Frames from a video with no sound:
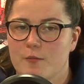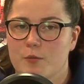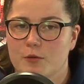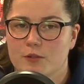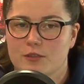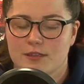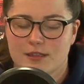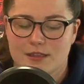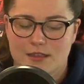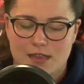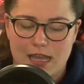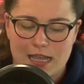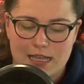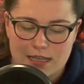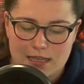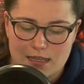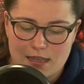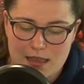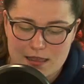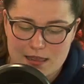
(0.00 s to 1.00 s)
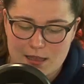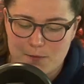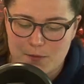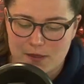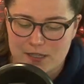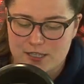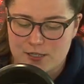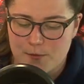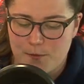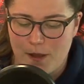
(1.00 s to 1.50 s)
But like they
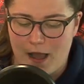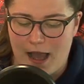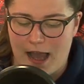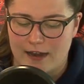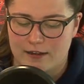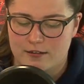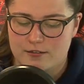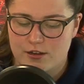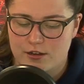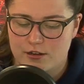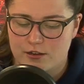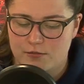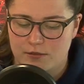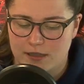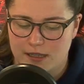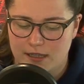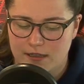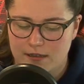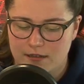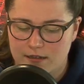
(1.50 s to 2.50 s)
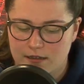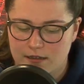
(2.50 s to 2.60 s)
beat Japan, do you know what I mean?